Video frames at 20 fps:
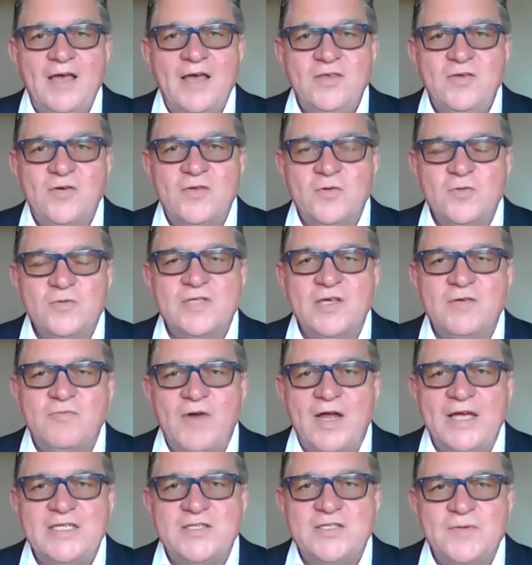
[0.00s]
You can also
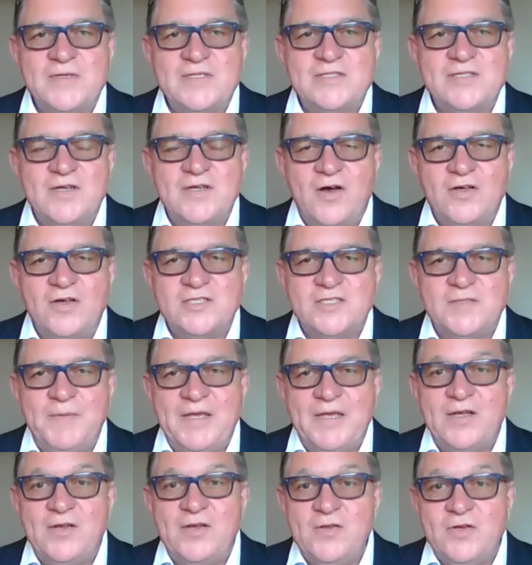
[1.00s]
write to us and ask to
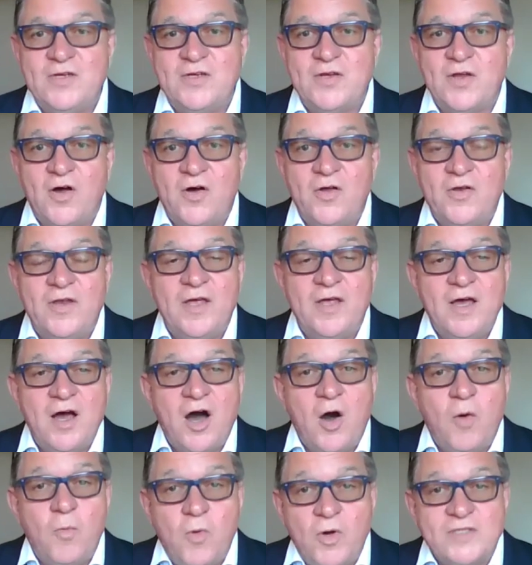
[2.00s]
be included on
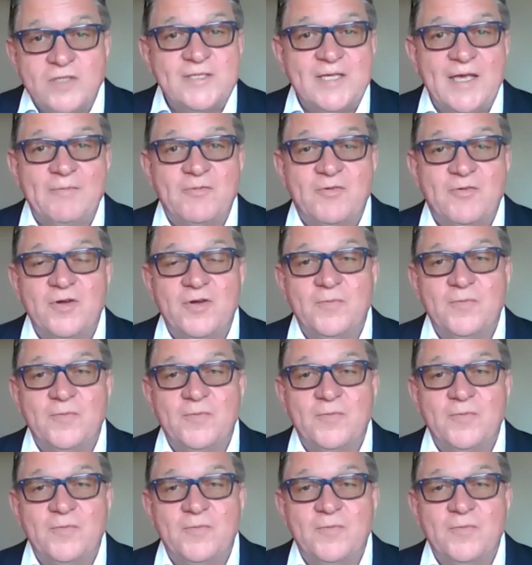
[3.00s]
our WhatsApp group.